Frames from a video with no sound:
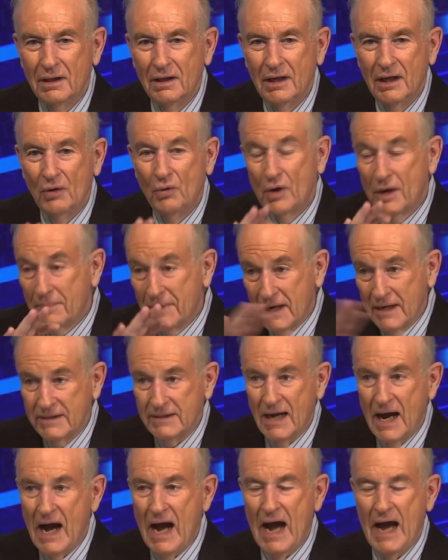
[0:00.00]
it would have been a
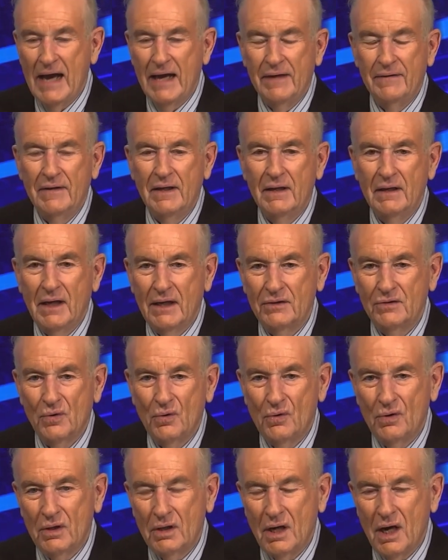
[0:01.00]
tie in the
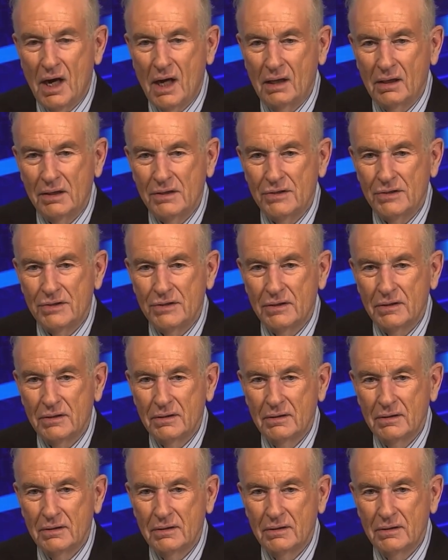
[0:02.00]
Electoral College.